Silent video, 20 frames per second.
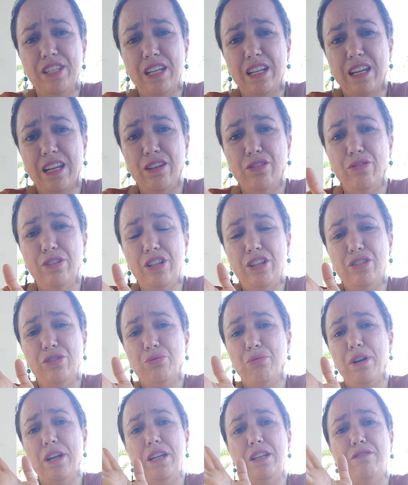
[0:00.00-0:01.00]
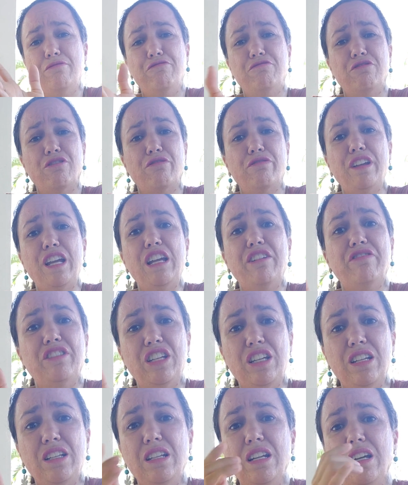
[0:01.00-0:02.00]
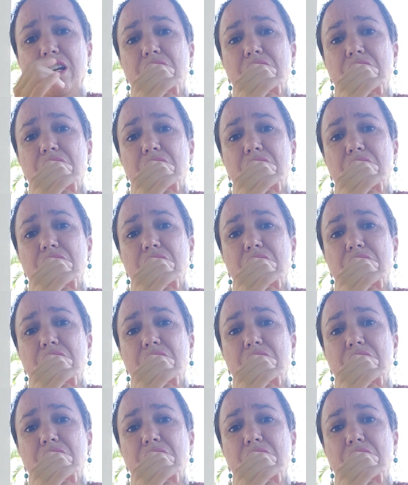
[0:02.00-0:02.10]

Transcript: I can only trade for 50.